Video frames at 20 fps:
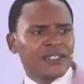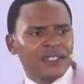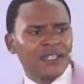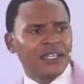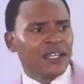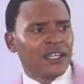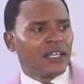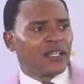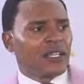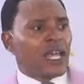
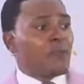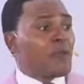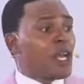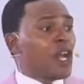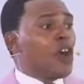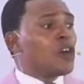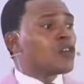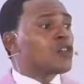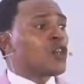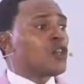They belong
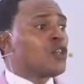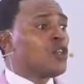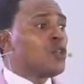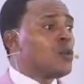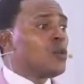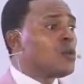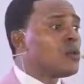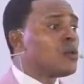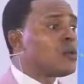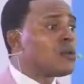to you."
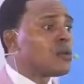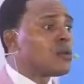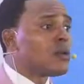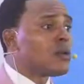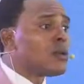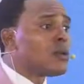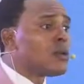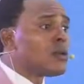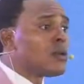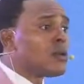
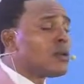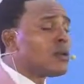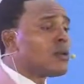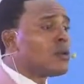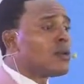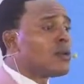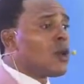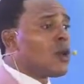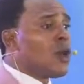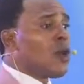
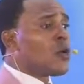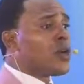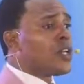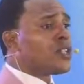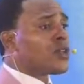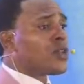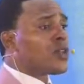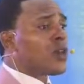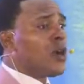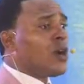Glory to
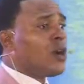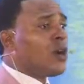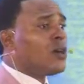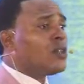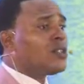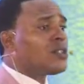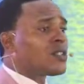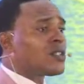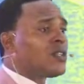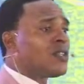God.
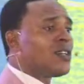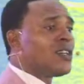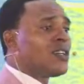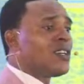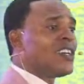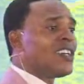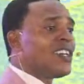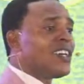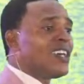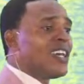
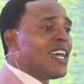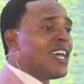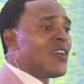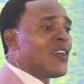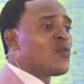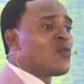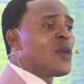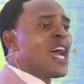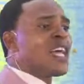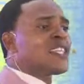And we
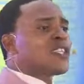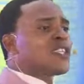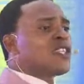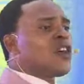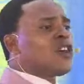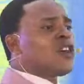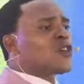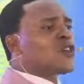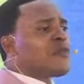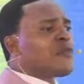are sons
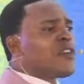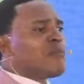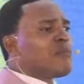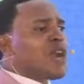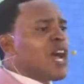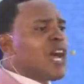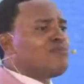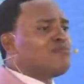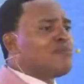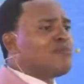of Abraham
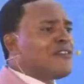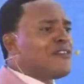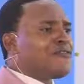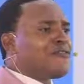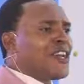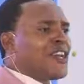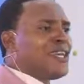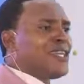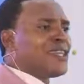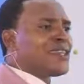by
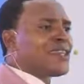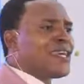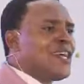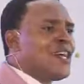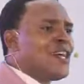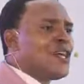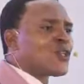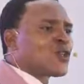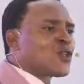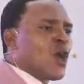faith.
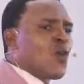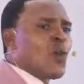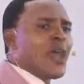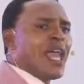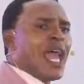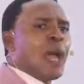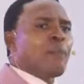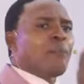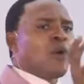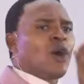So we are
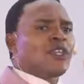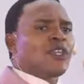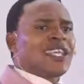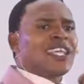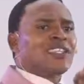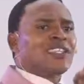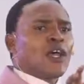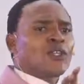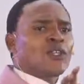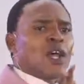possessors
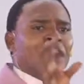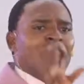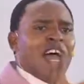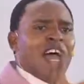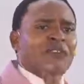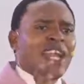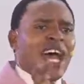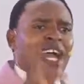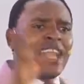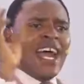of heaven
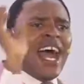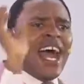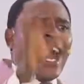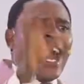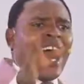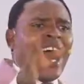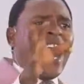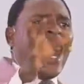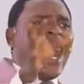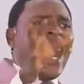and
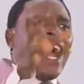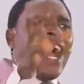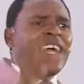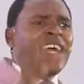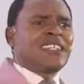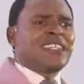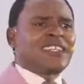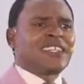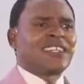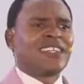earth.
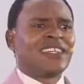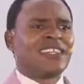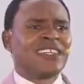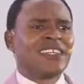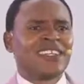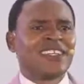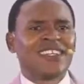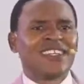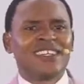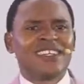
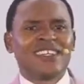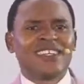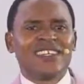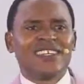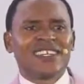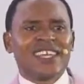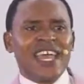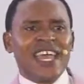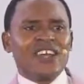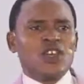Can
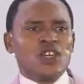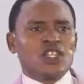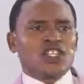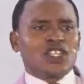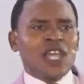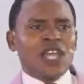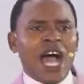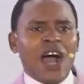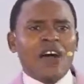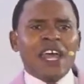you
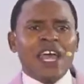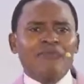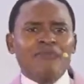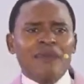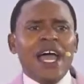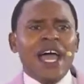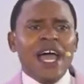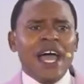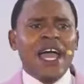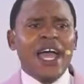shout
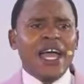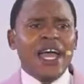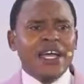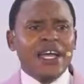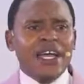amen? Amen.